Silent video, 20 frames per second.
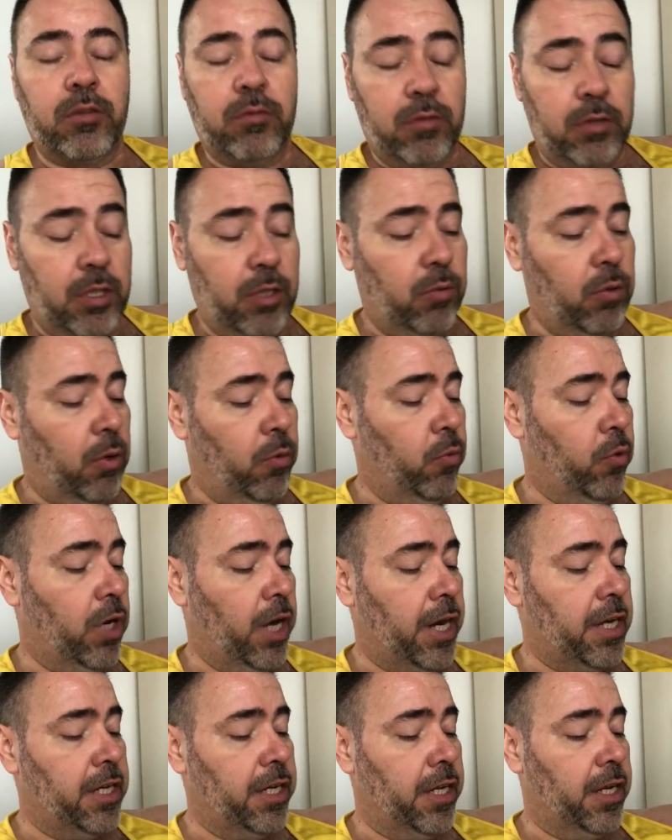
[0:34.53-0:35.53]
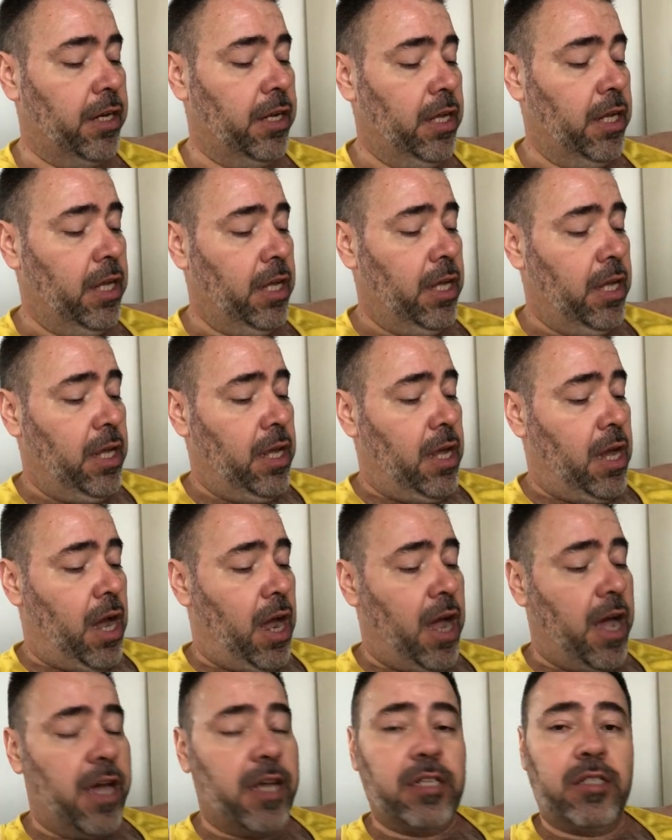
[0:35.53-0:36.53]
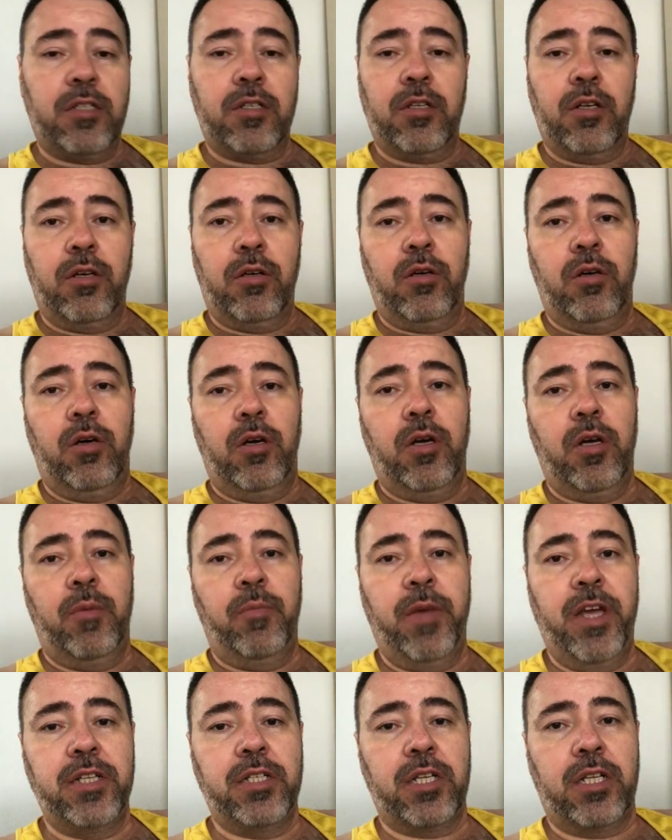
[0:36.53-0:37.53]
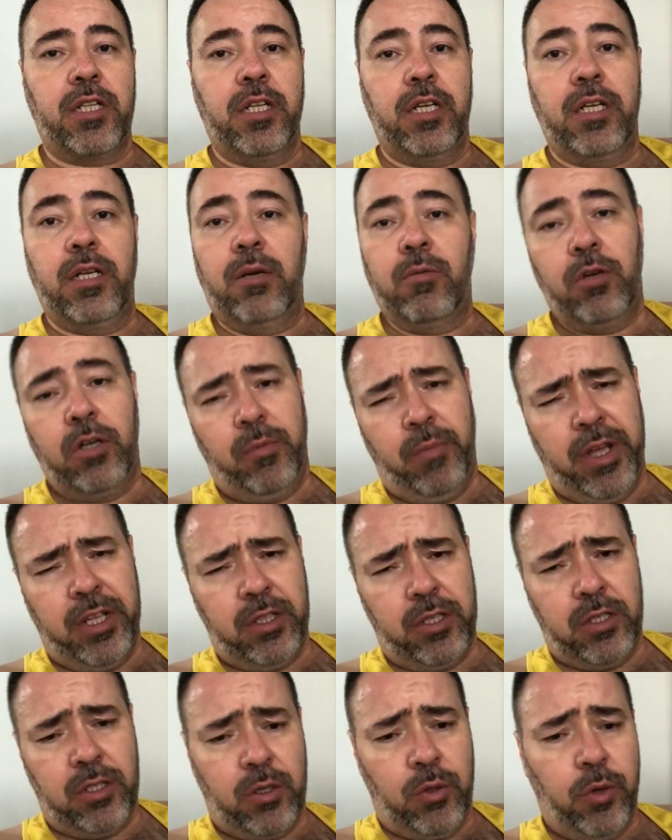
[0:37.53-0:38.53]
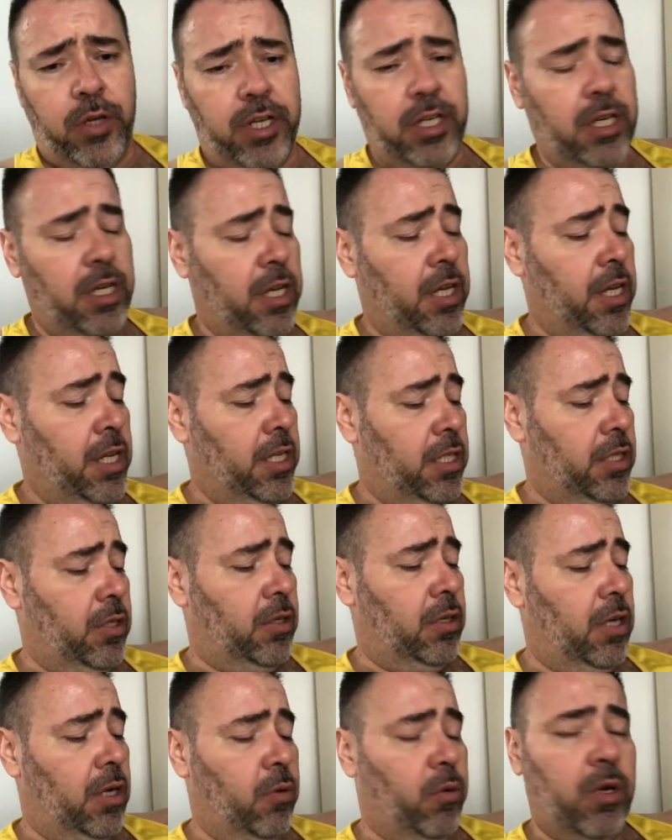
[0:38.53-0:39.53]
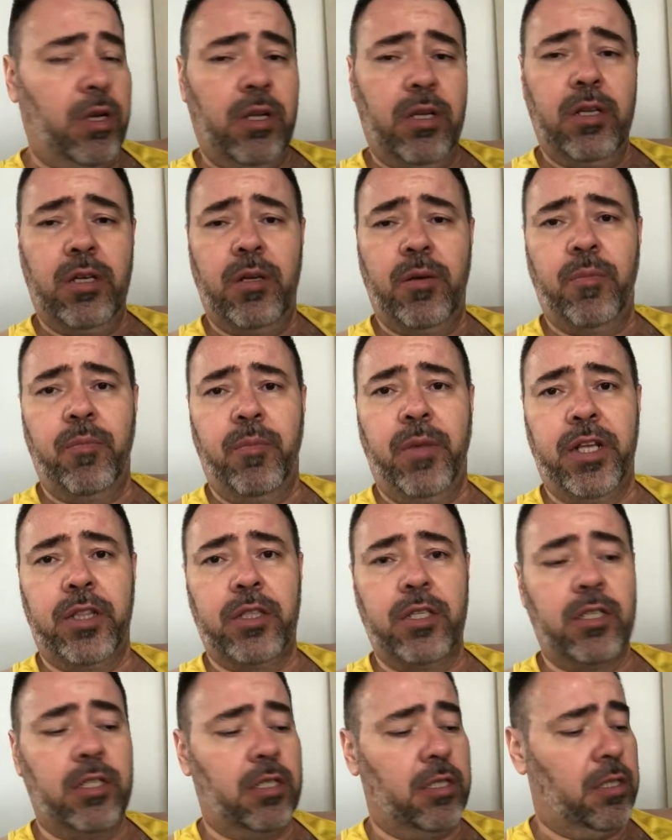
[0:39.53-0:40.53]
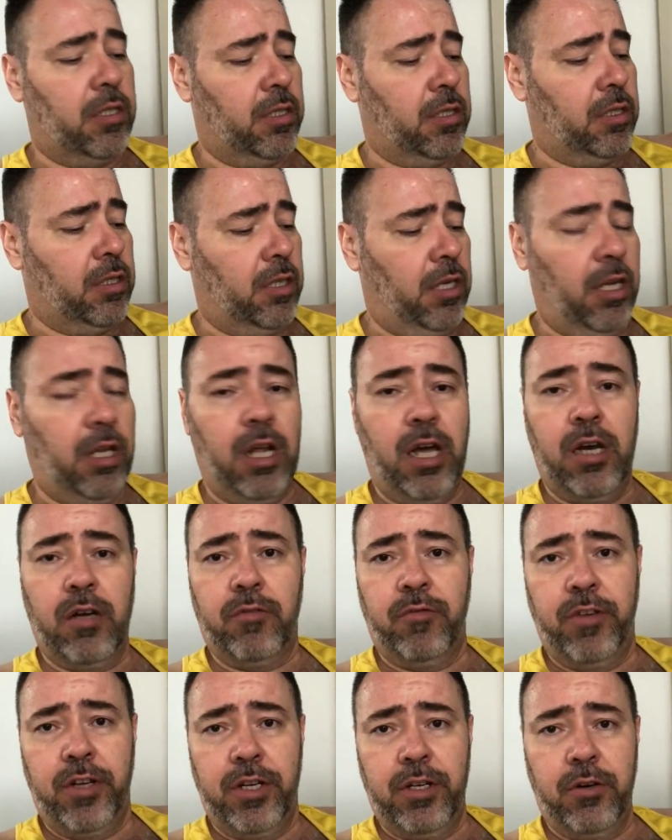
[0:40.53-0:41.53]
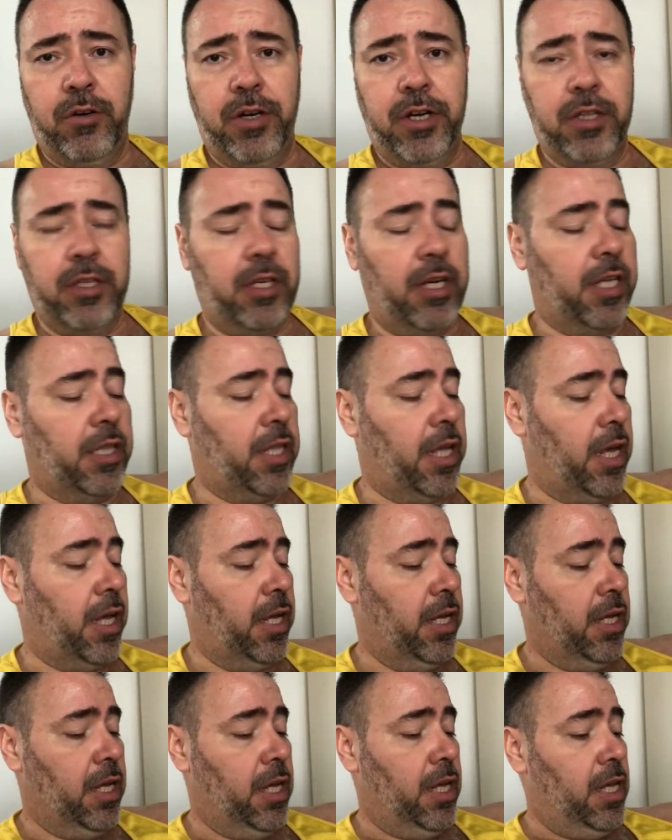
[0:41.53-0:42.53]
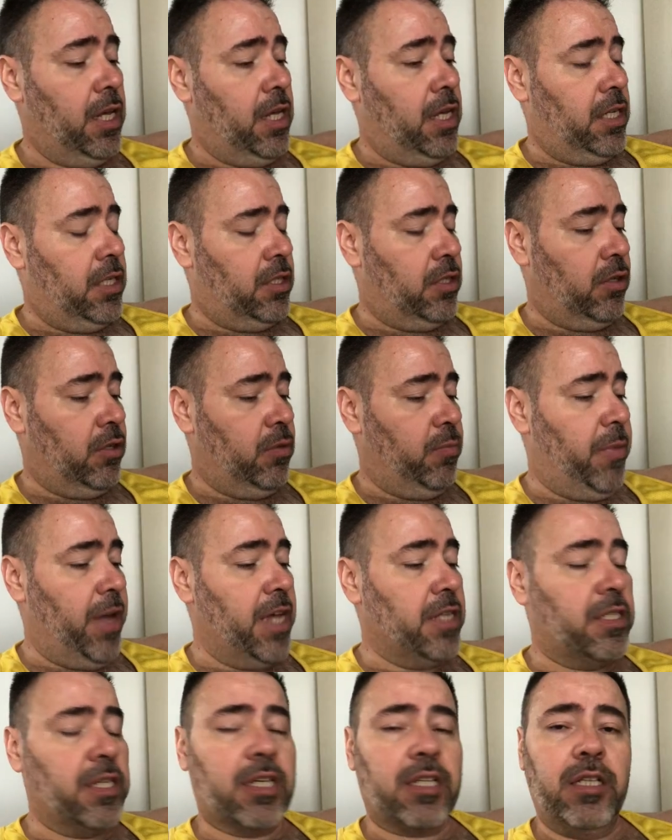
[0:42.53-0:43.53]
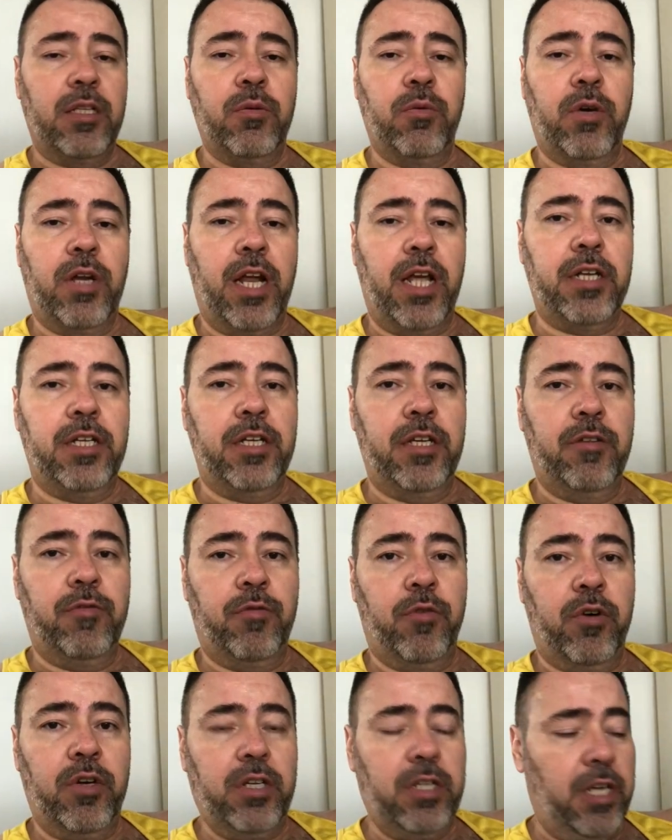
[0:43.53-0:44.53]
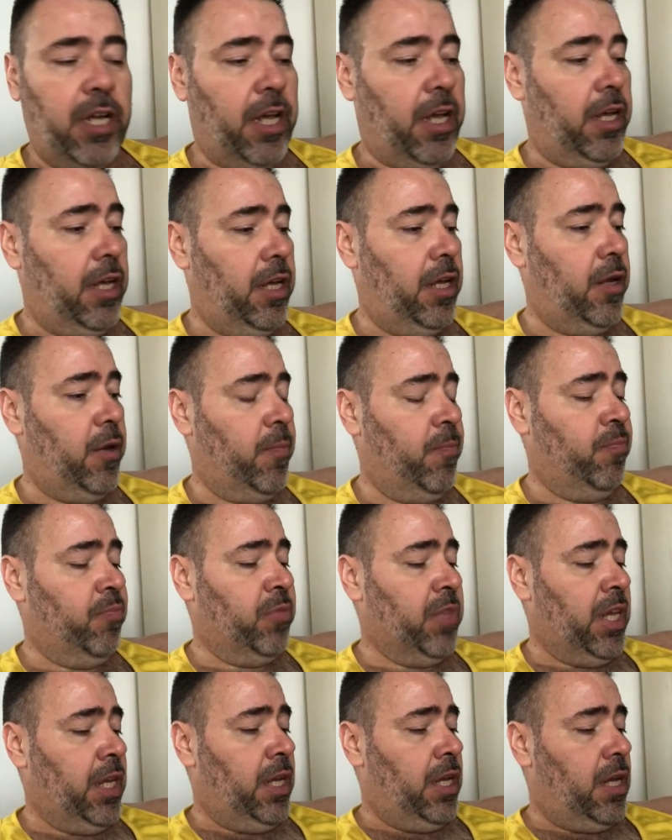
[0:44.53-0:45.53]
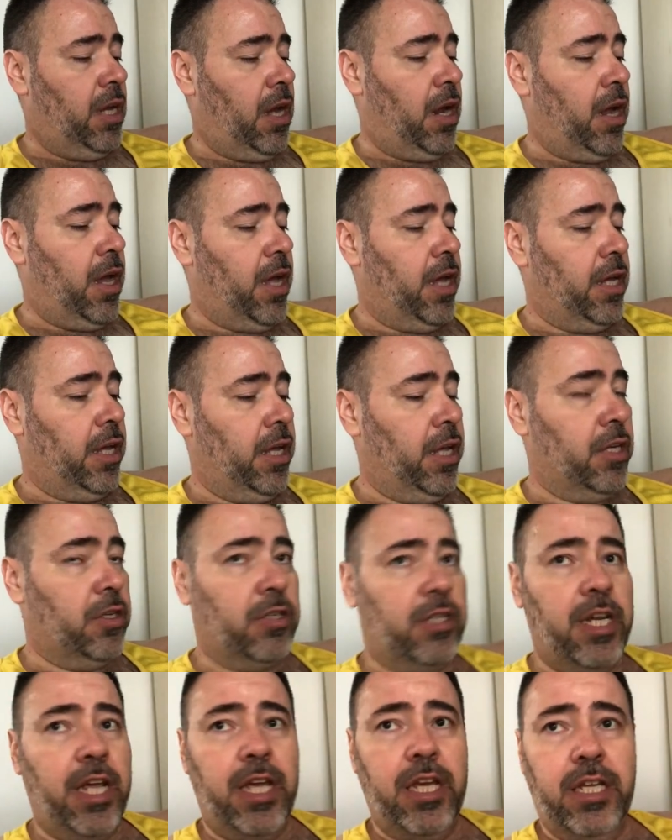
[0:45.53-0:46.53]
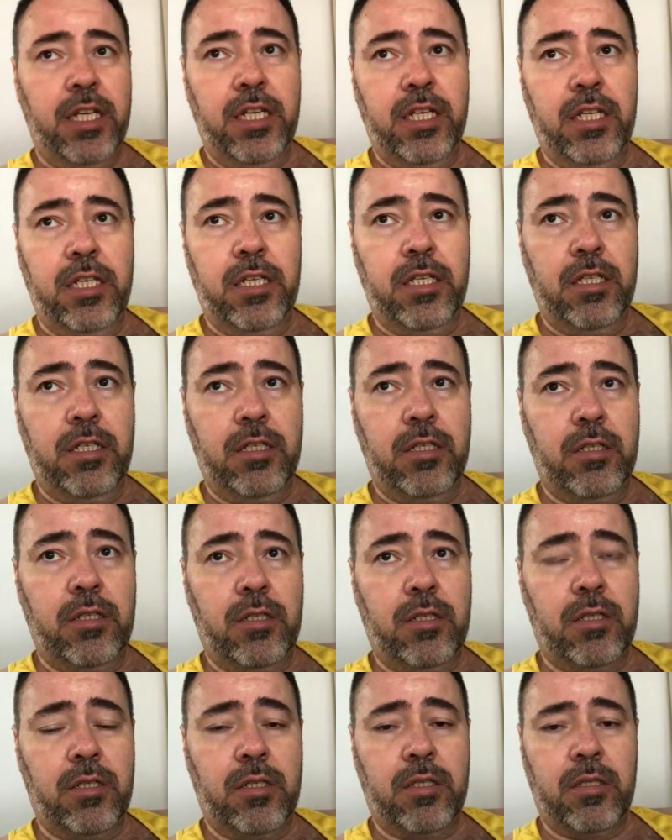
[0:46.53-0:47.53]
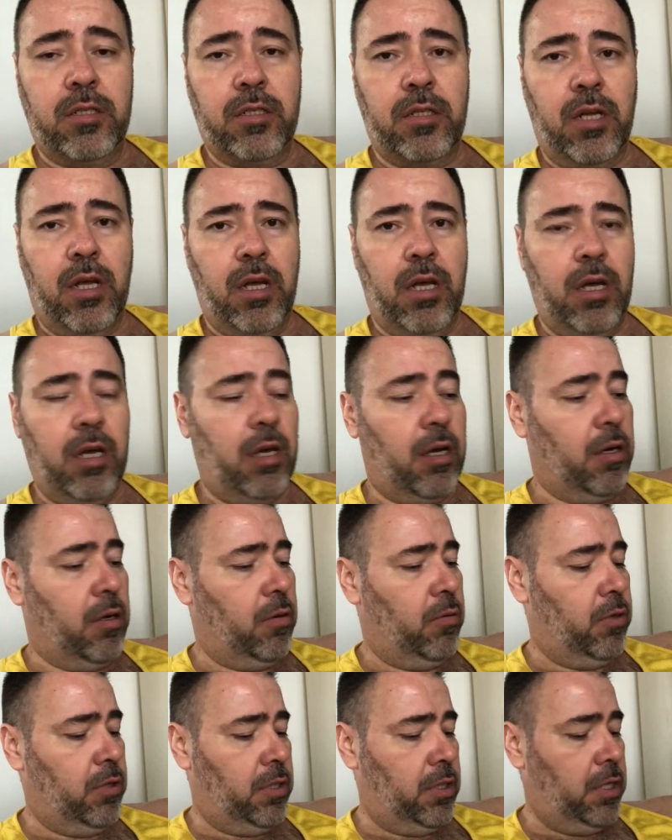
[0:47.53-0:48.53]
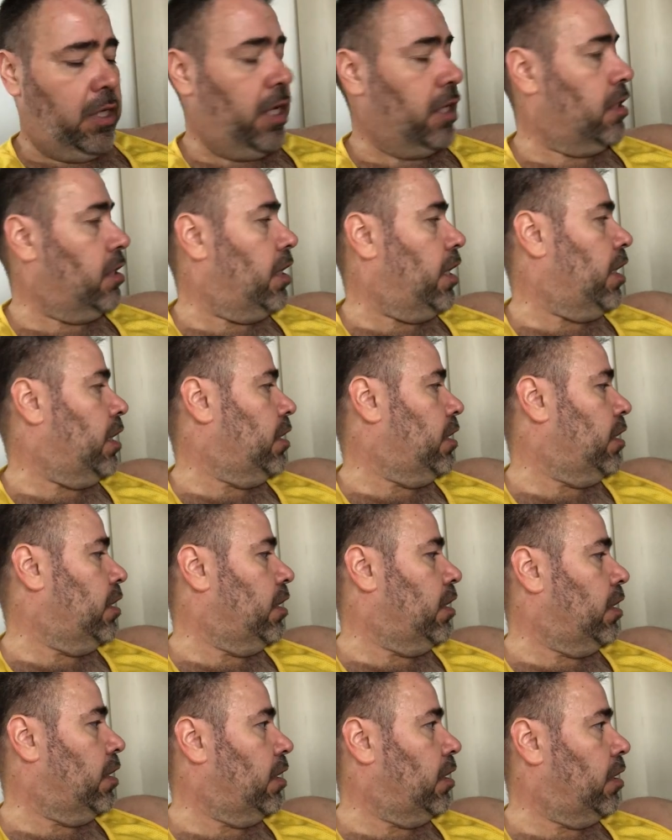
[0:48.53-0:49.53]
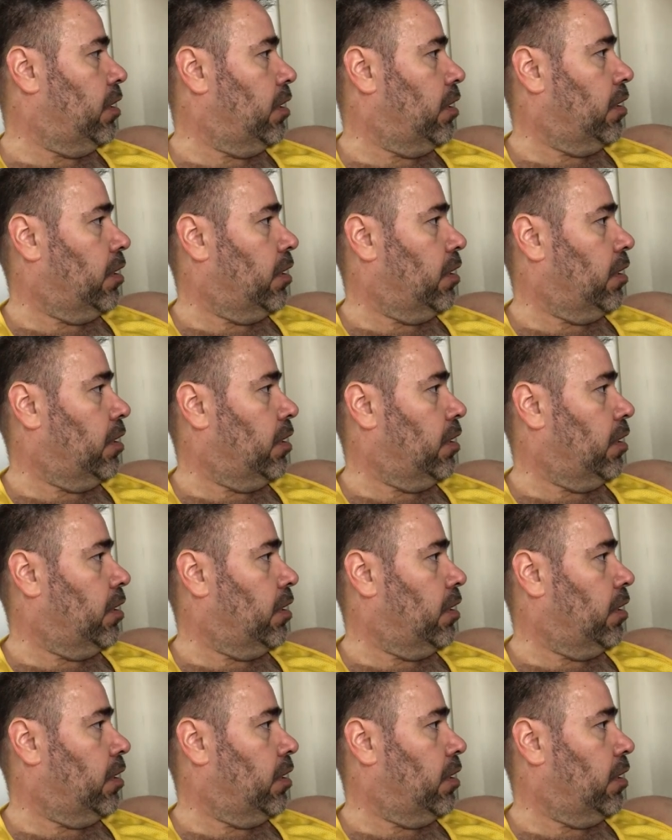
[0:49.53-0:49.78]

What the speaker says: see what I did. All right, so basically, and I'm going to make this quick, so I don't want to make this a long video or anything like that. So basically, what I did for today, all right, and today is, what's the day today? The